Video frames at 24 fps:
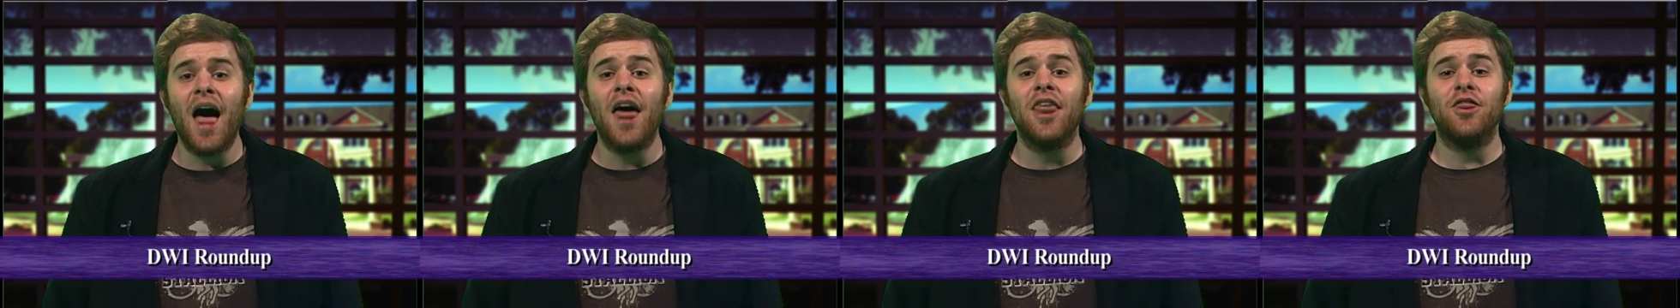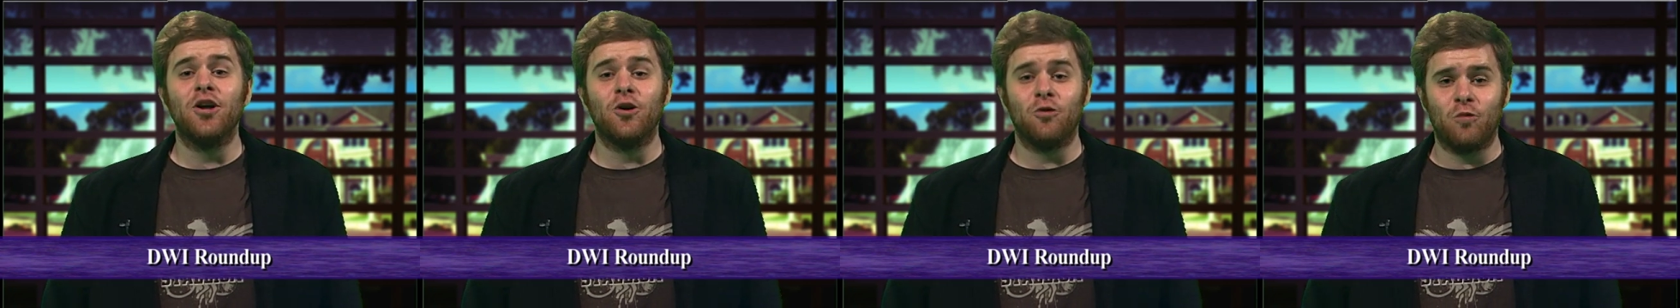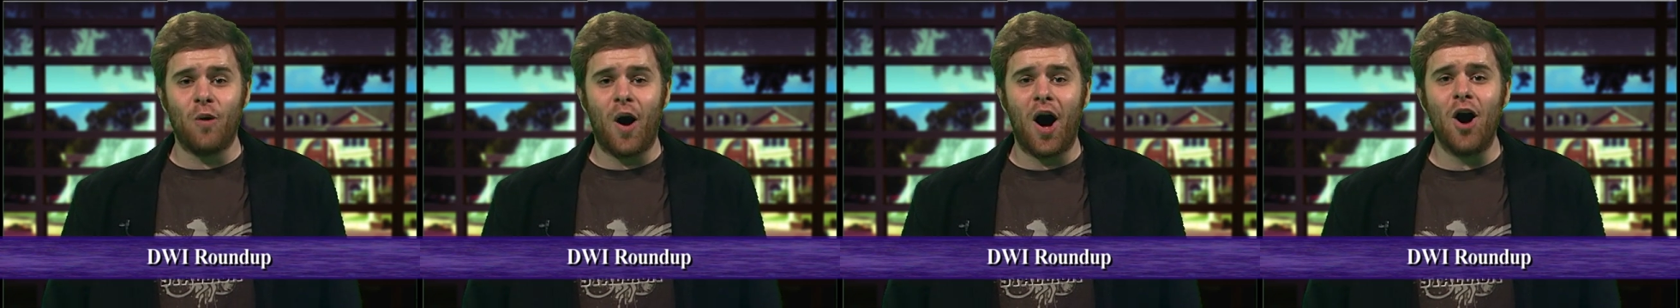
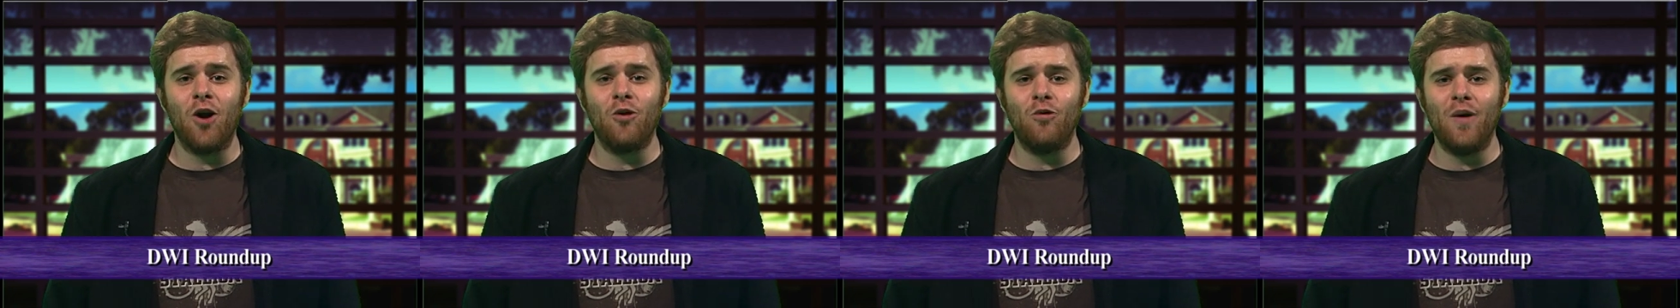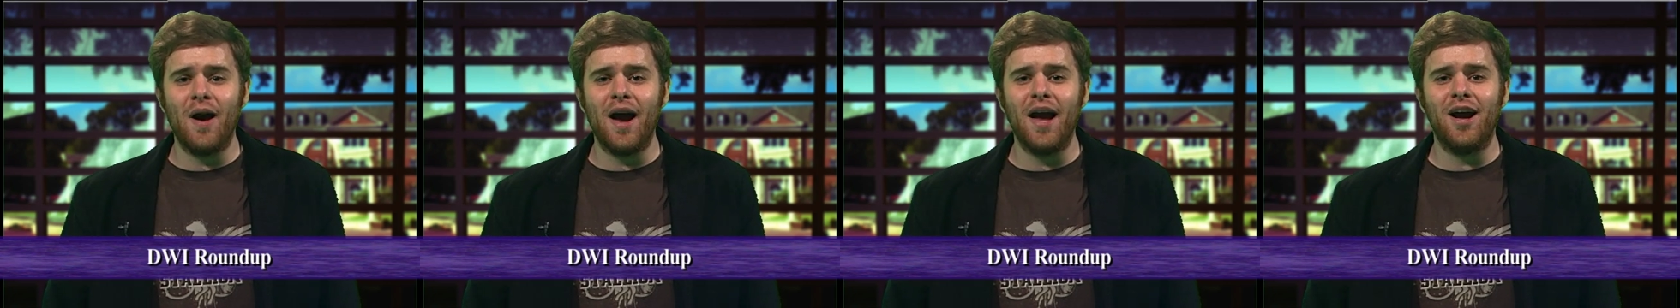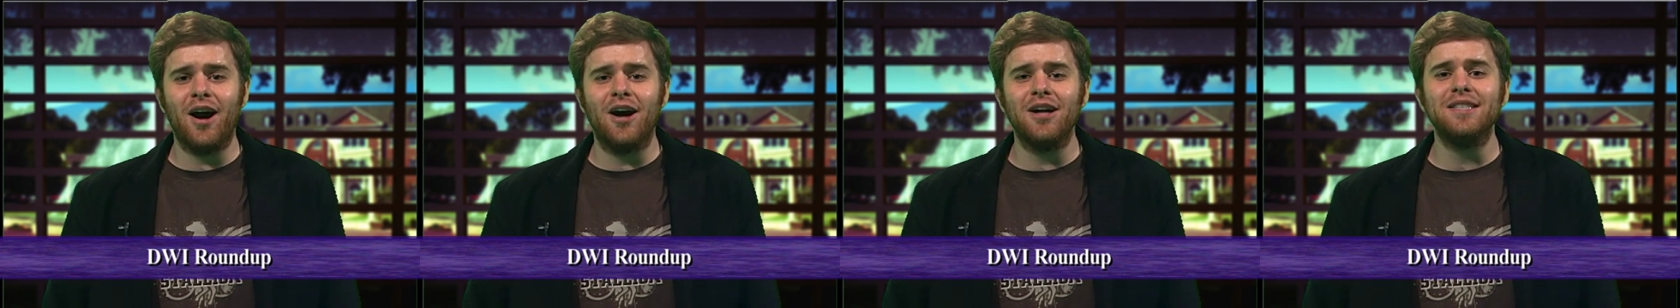The wrong
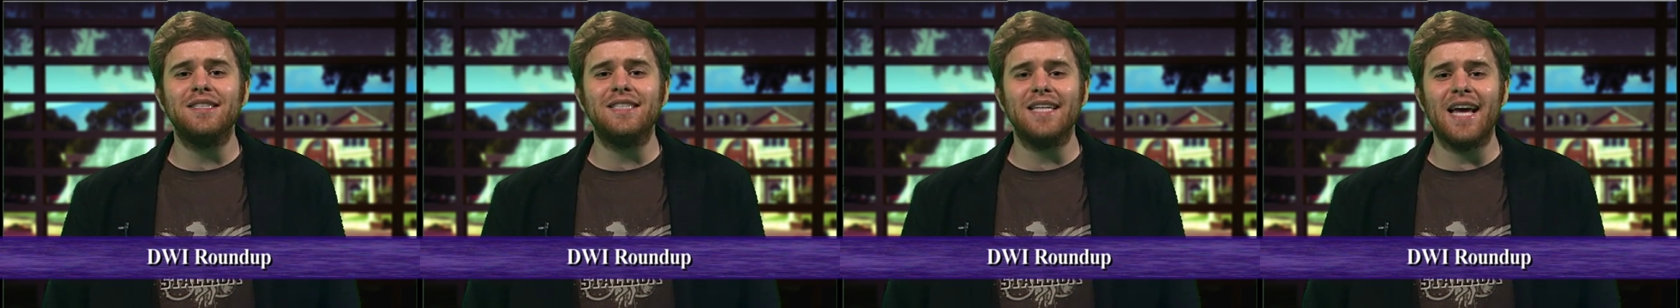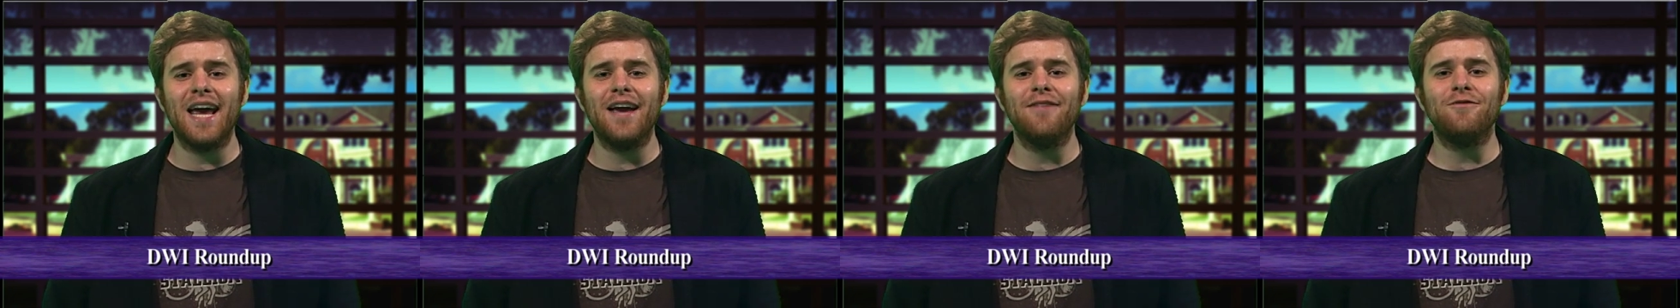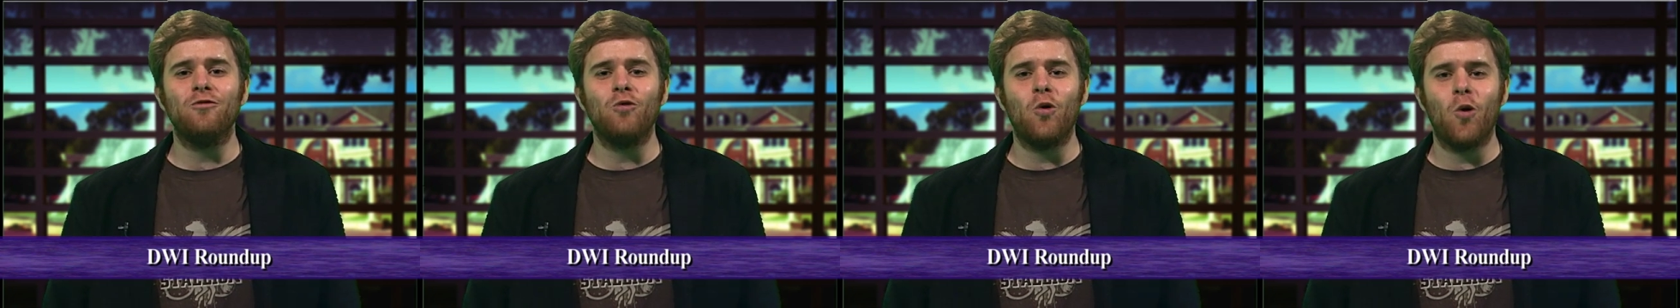way on
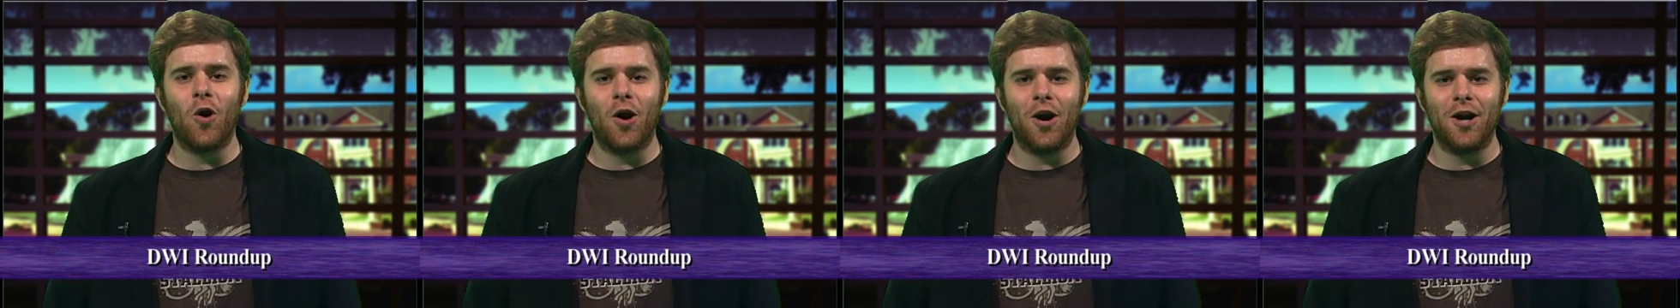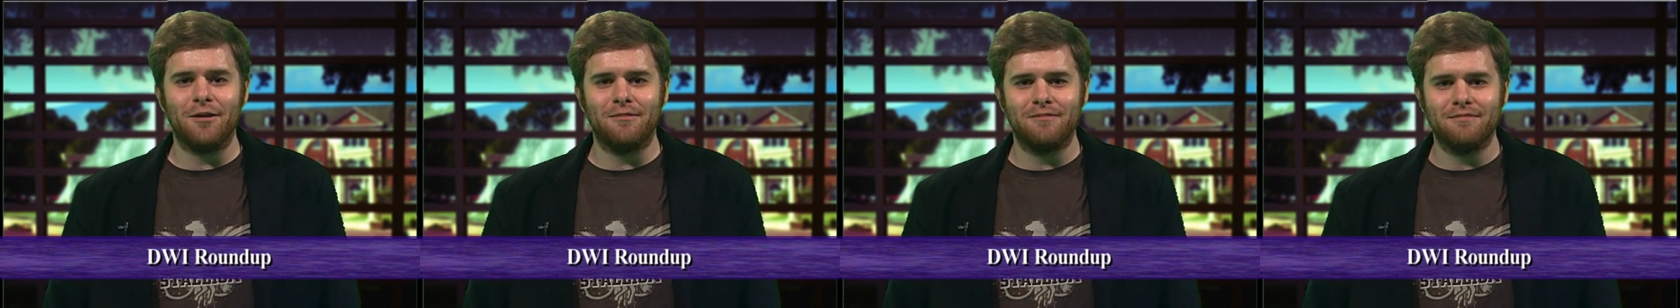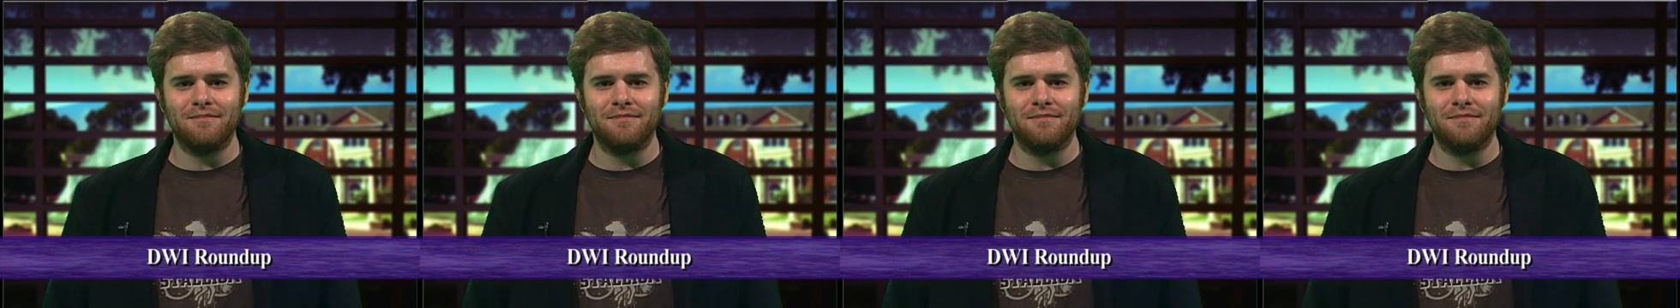Dave Ward.